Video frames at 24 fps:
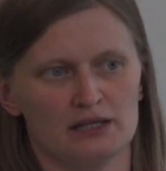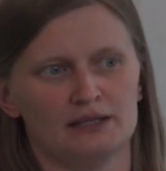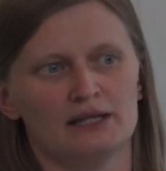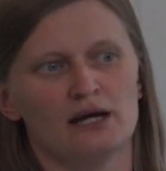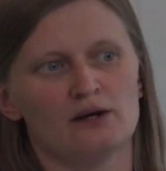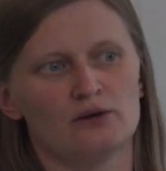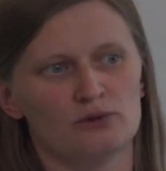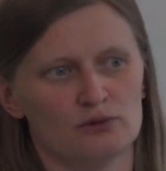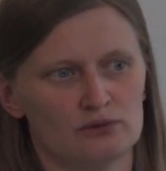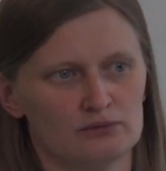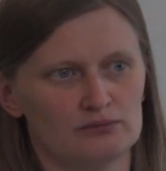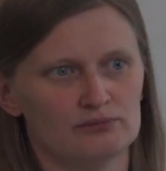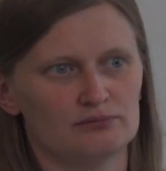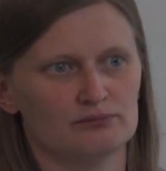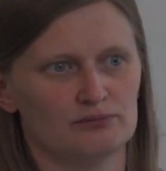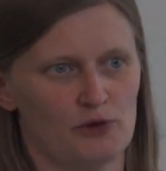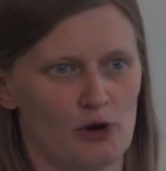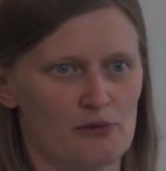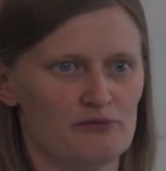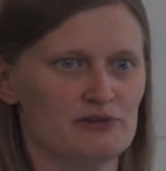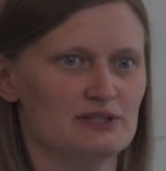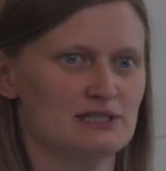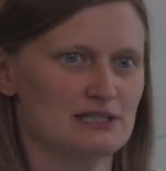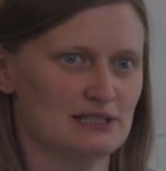Now,
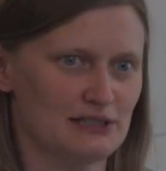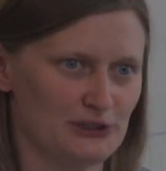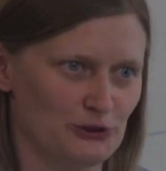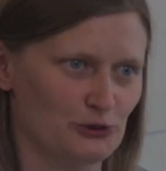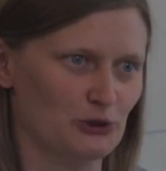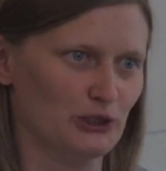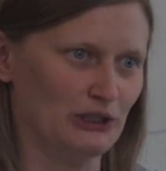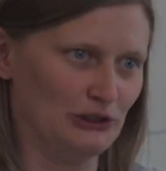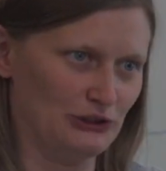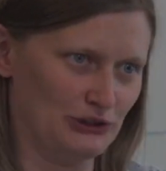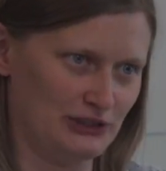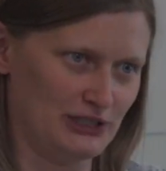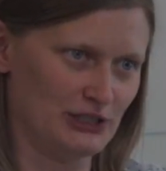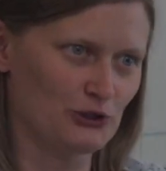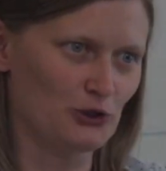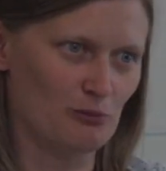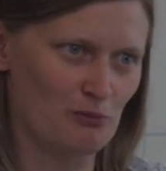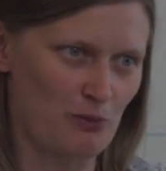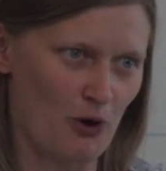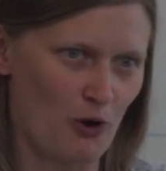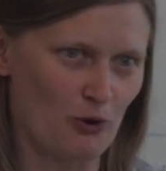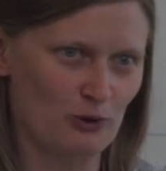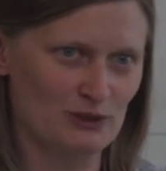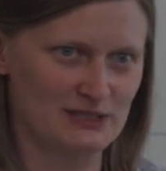obviously, you can
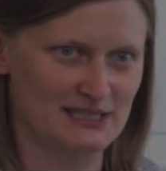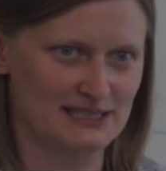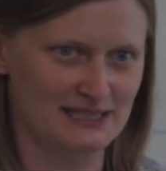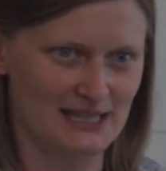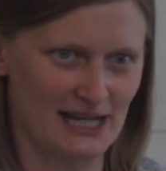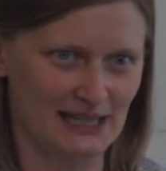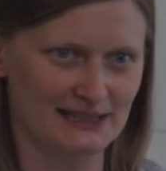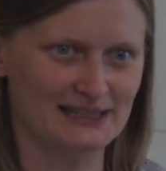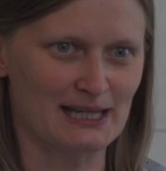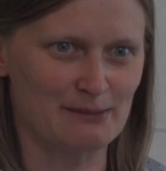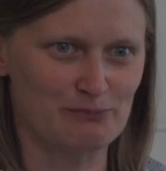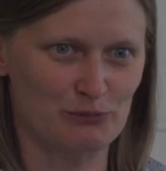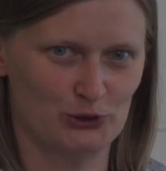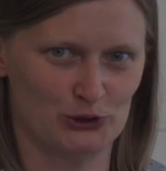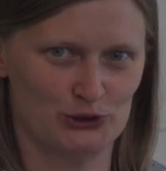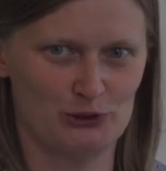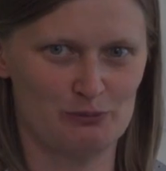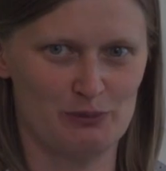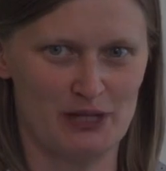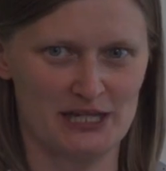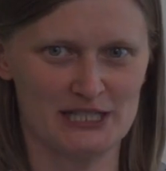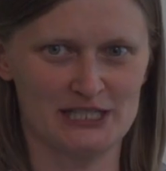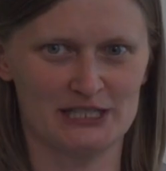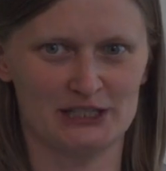decompose the delta
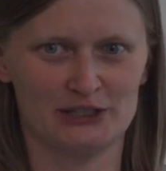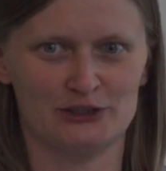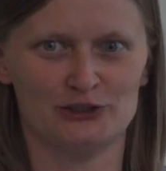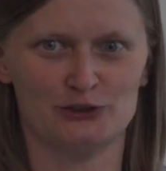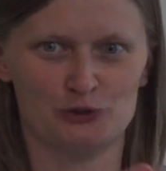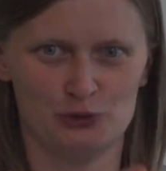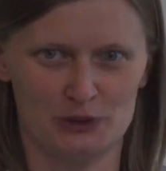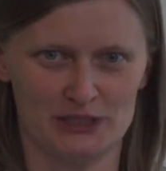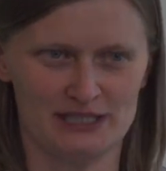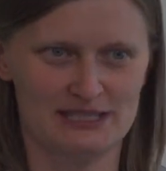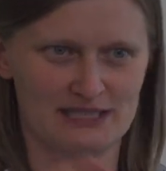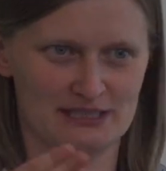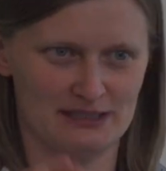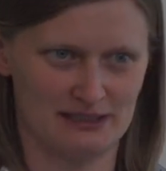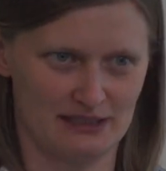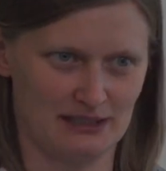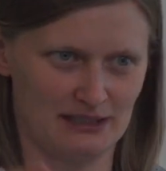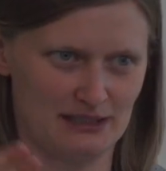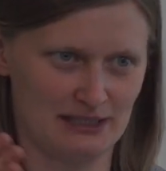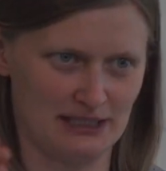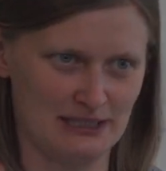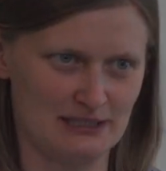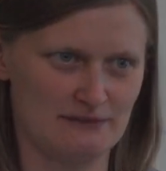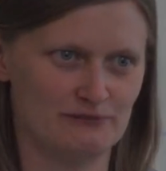perturbation into its uh,
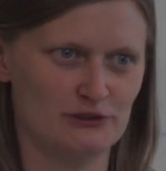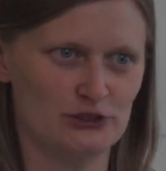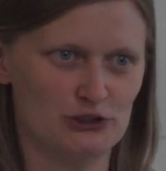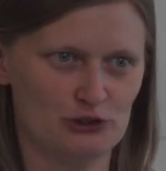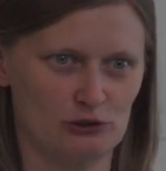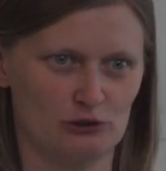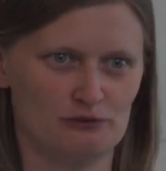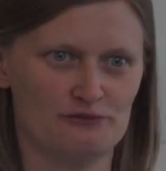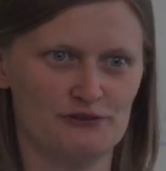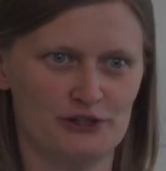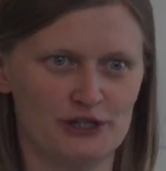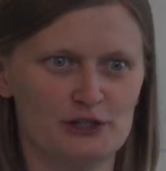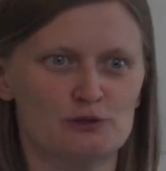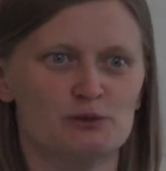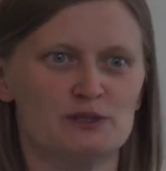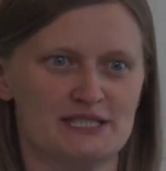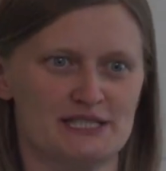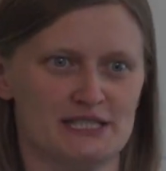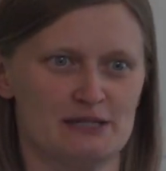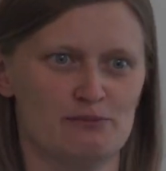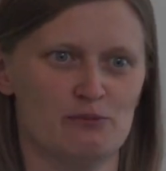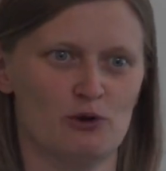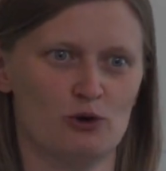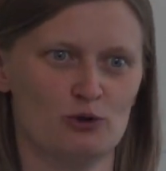individual
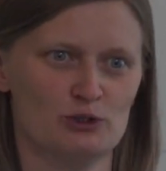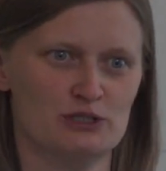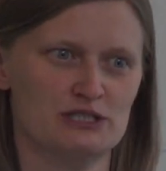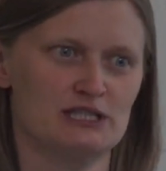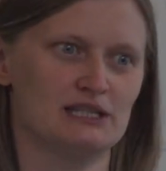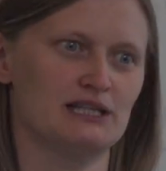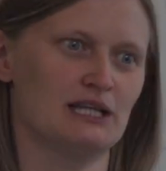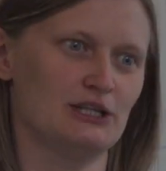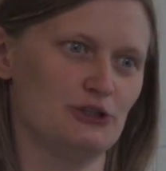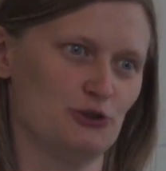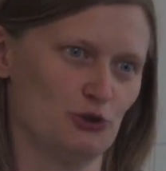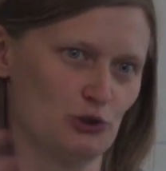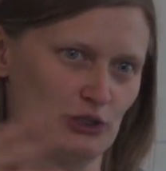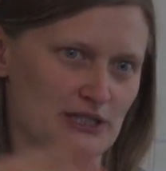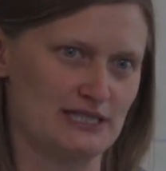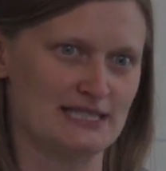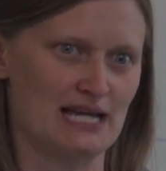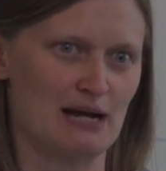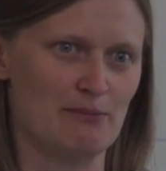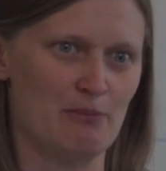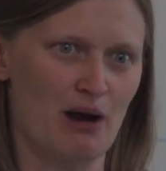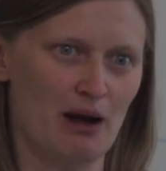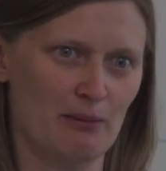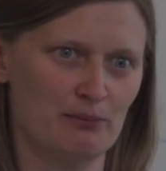frequency modes, and then you can
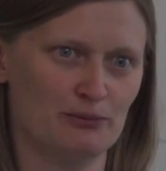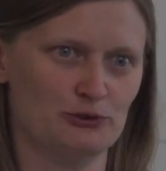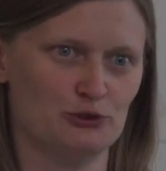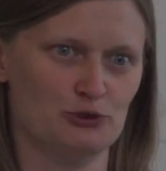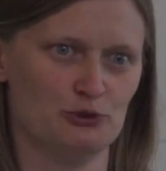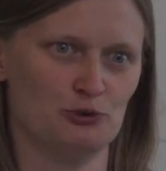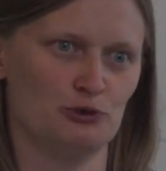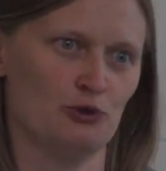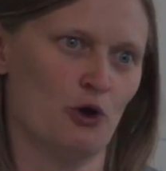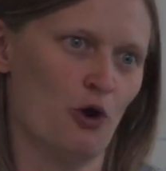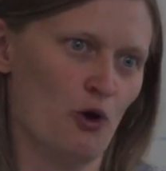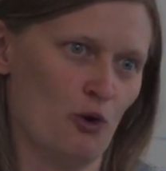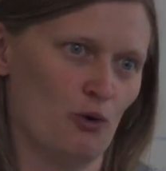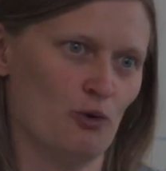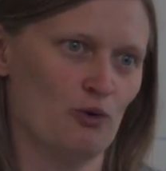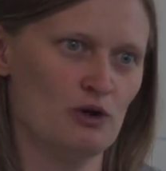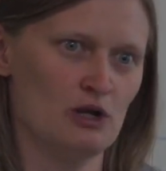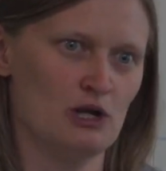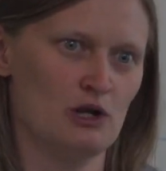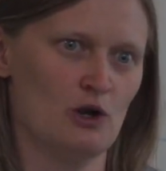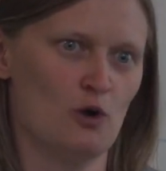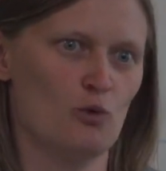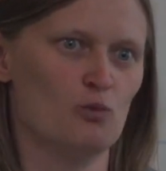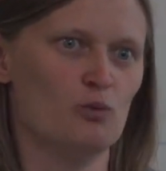sum up to know
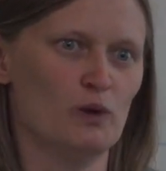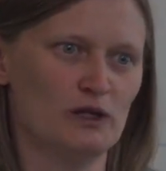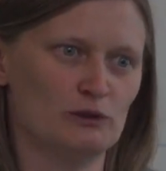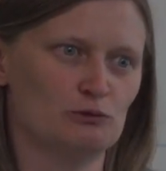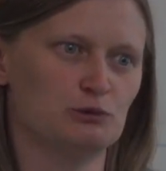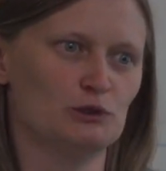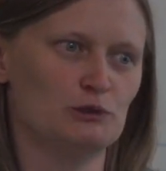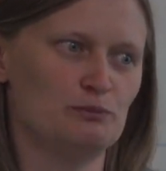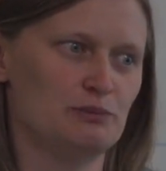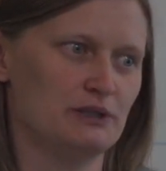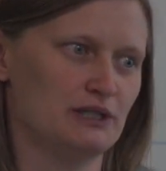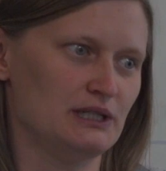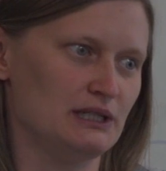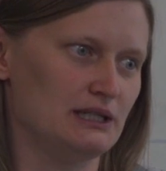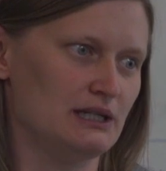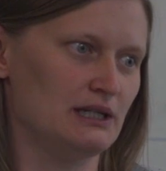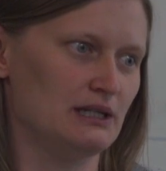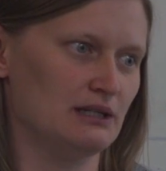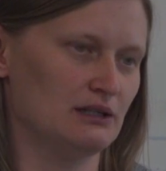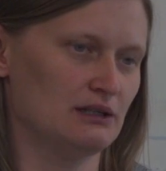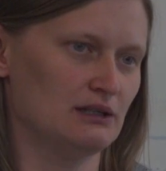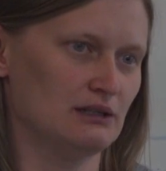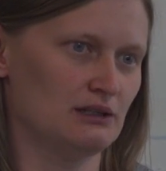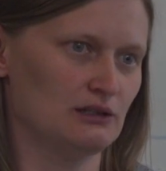what would be
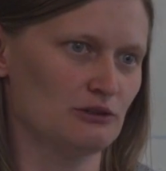the